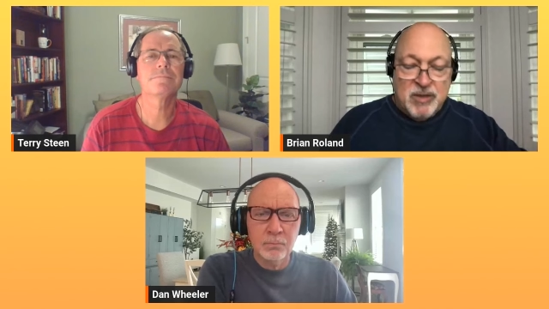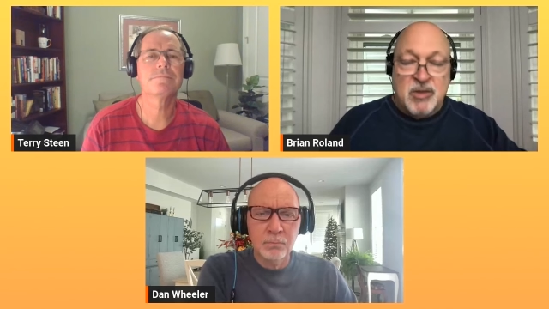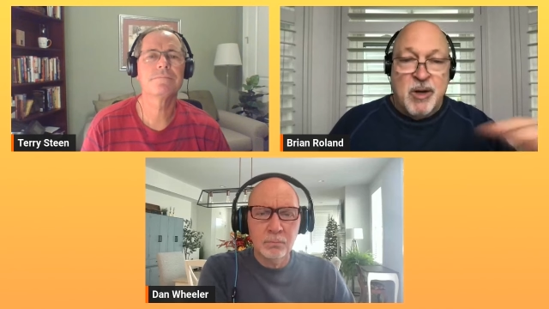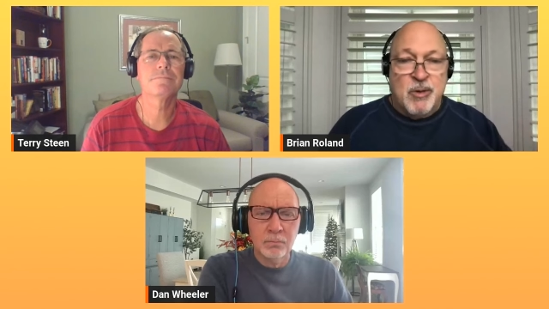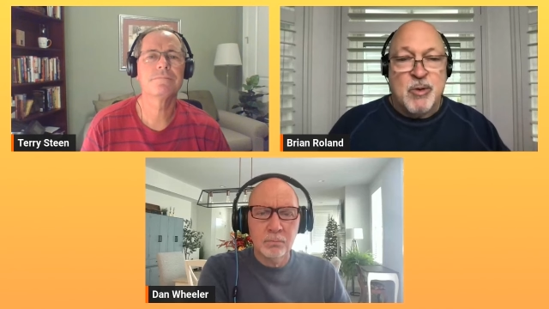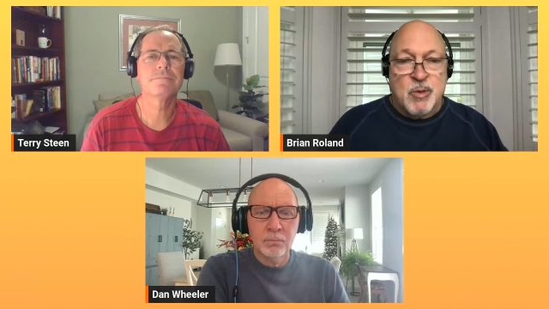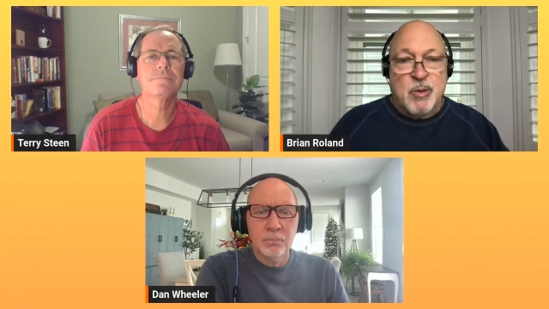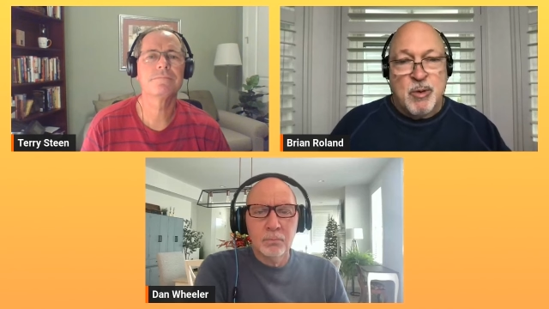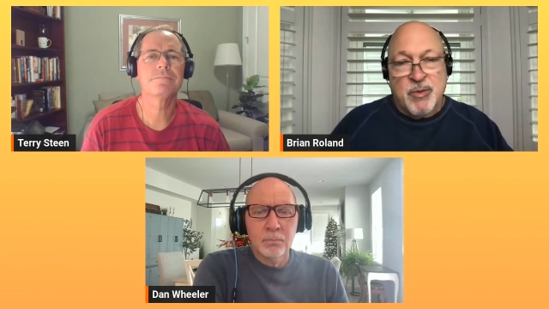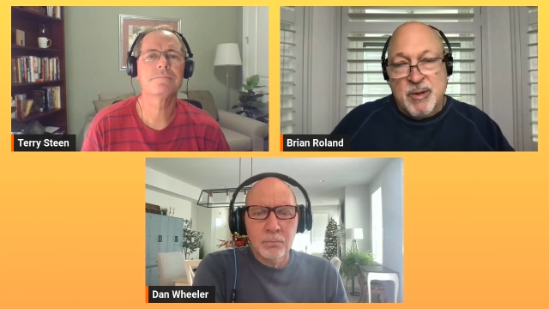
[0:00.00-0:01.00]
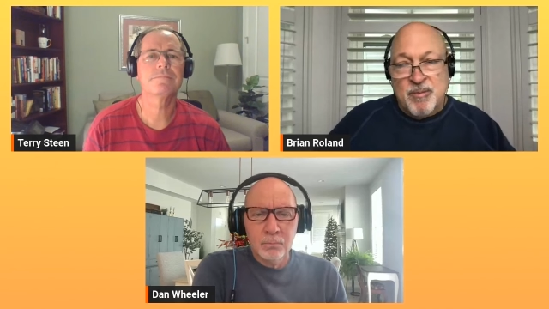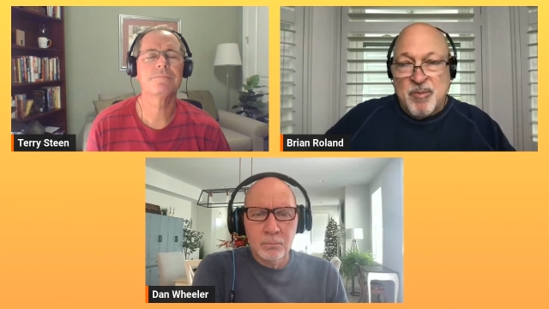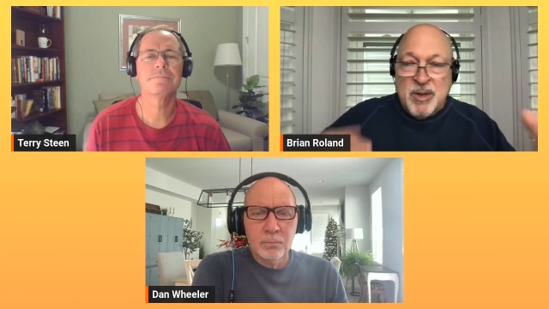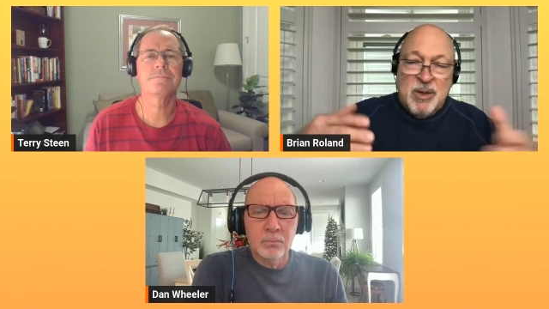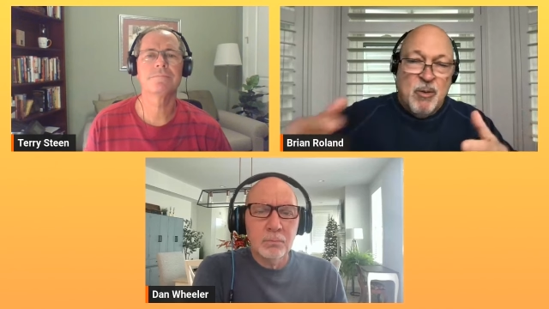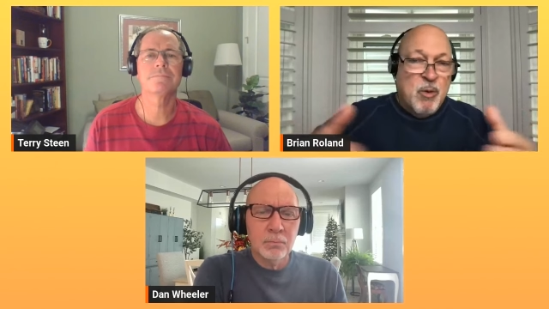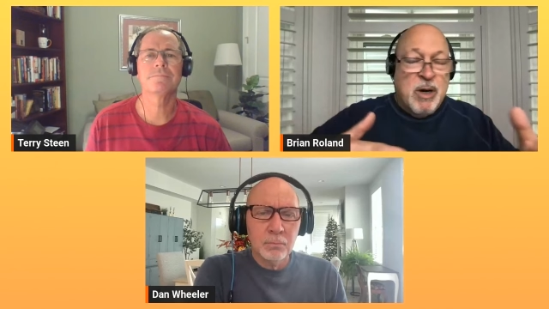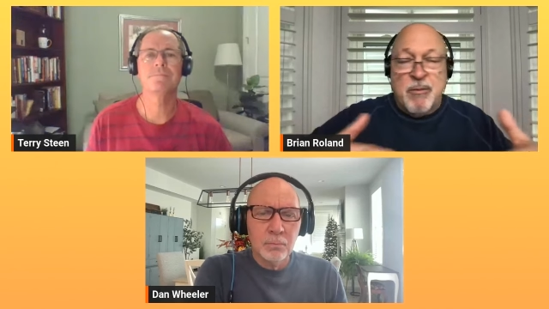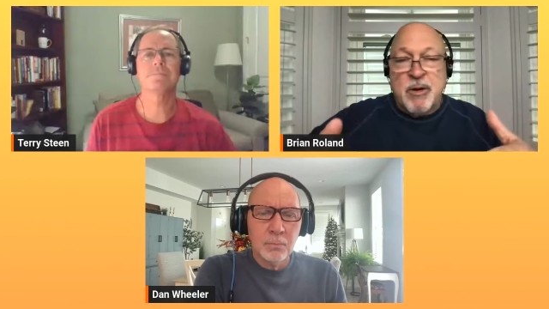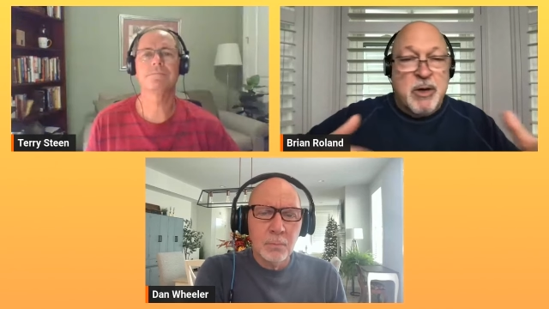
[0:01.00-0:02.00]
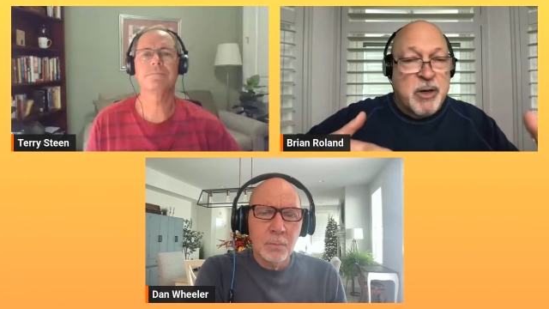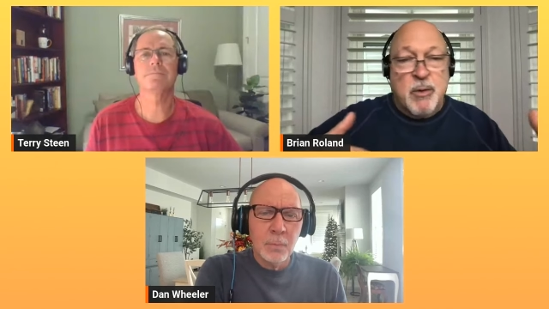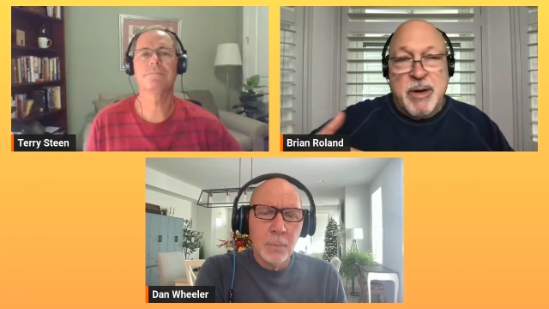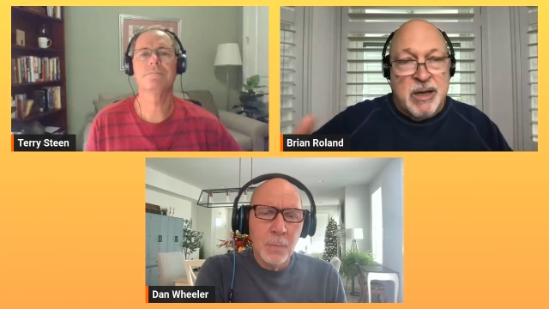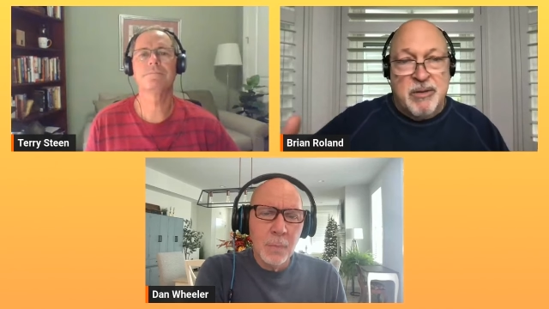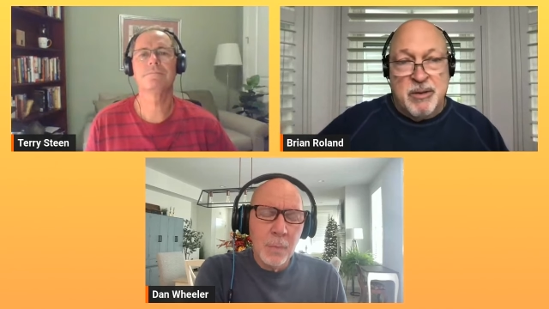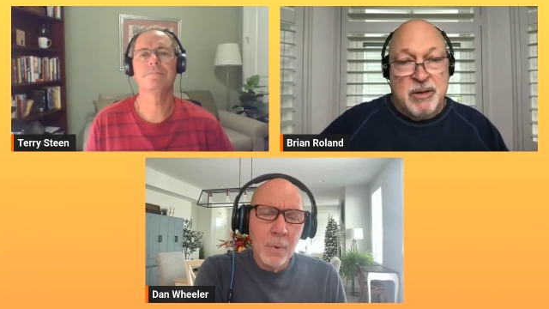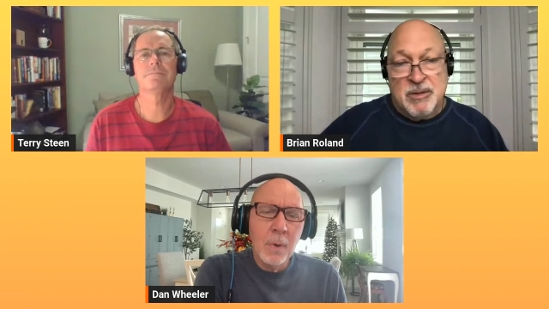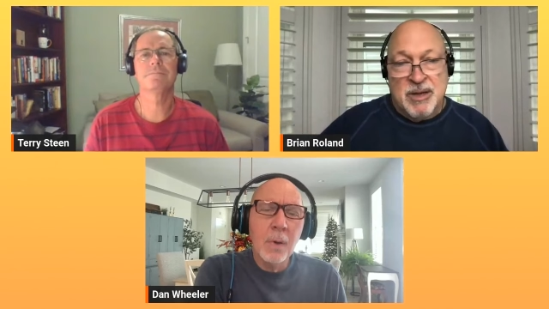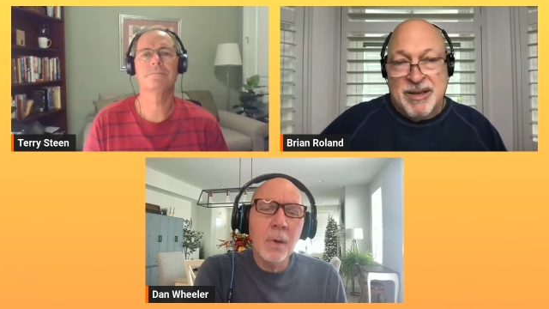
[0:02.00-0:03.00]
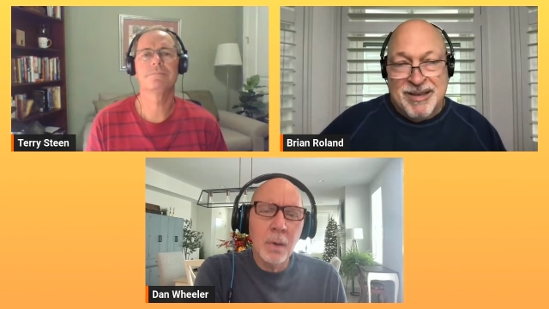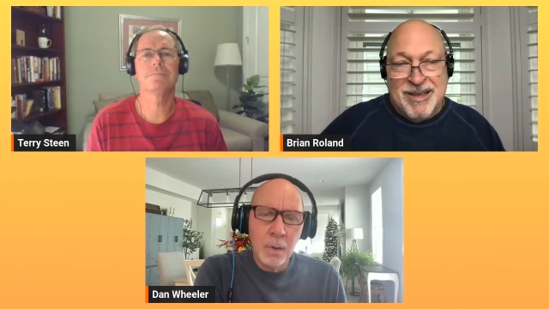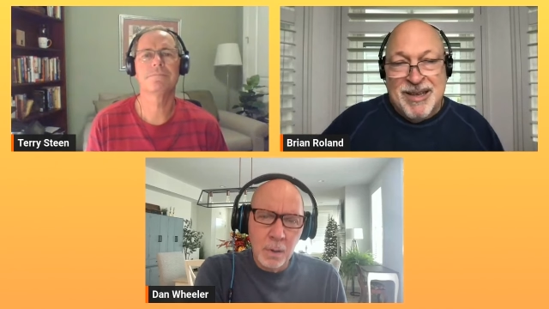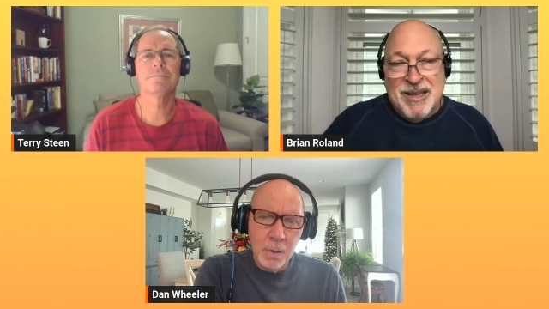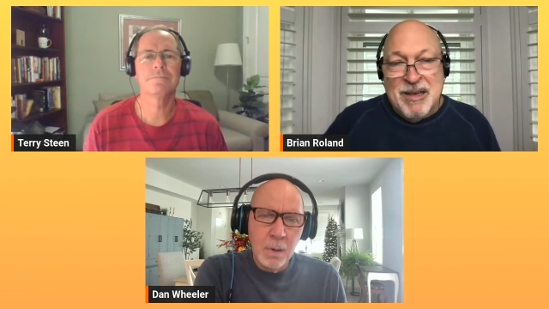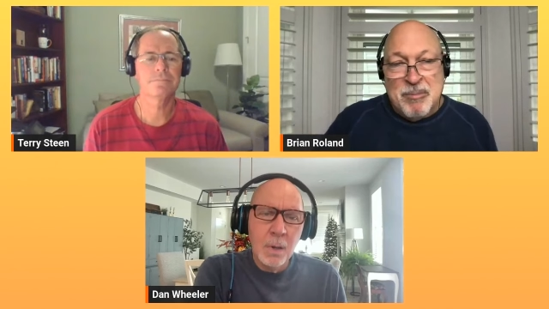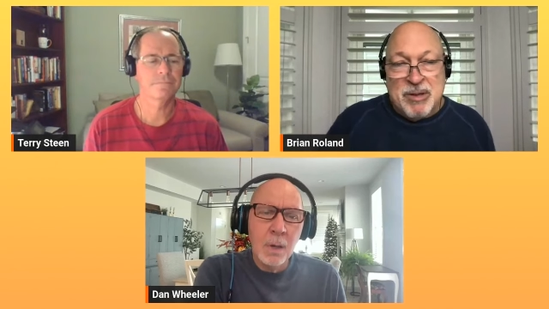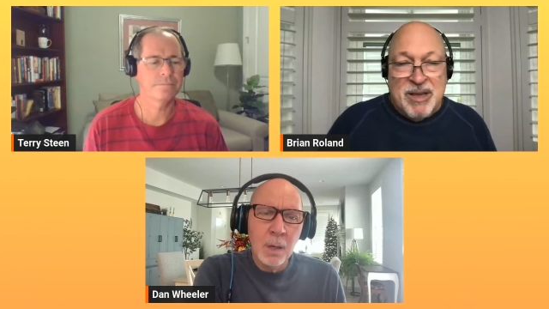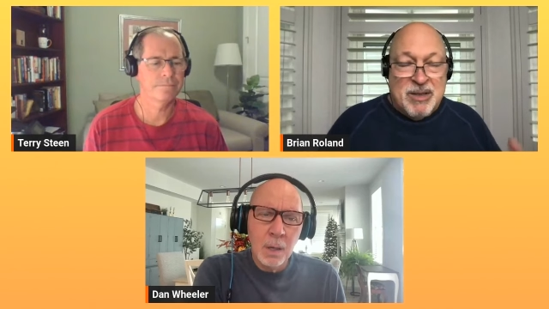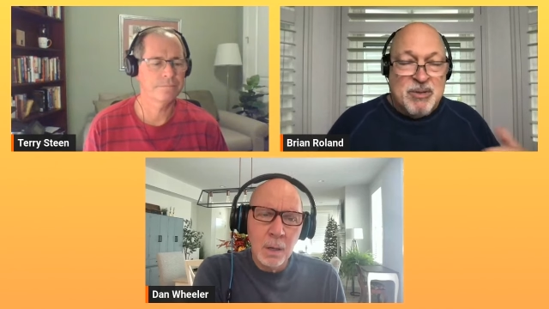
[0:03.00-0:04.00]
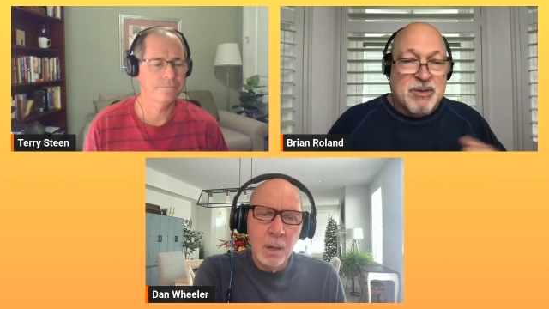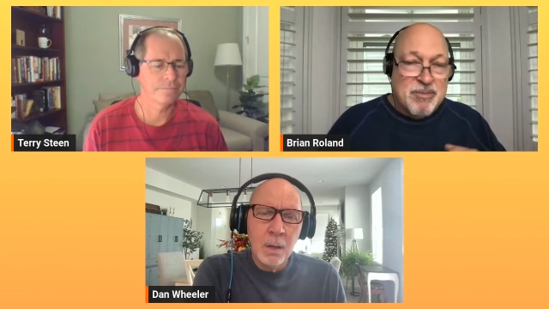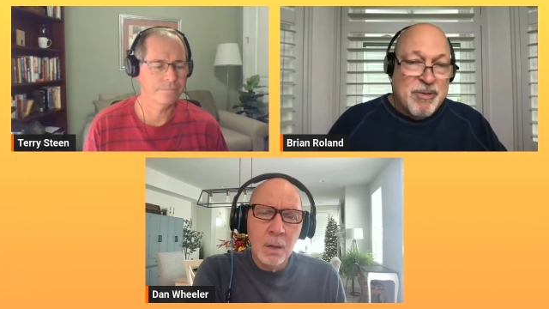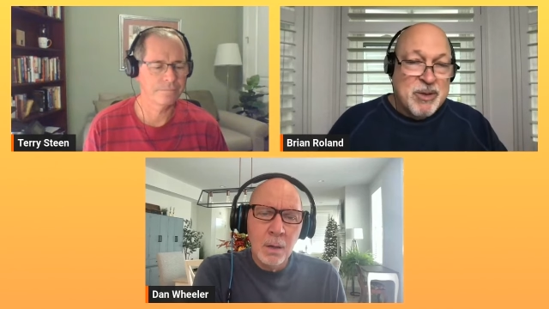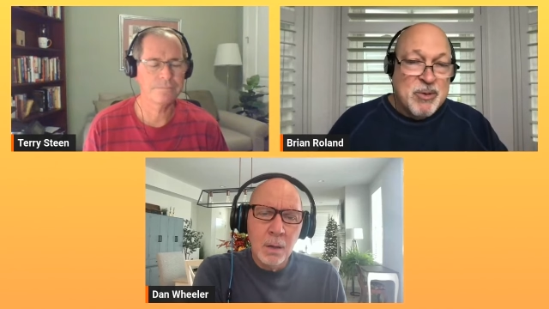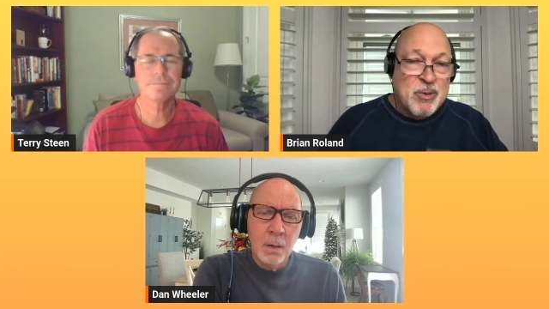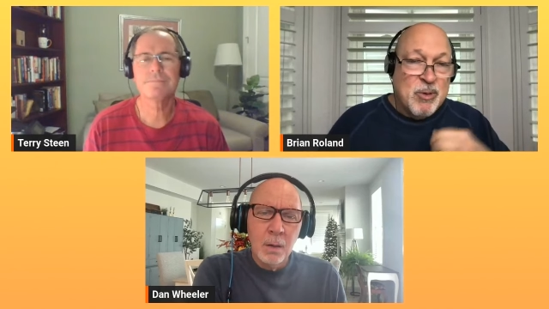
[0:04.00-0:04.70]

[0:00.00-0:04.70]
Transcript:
Speaker 1: that's not your true North, then we're never going to agree on things. Hmm. But that's my true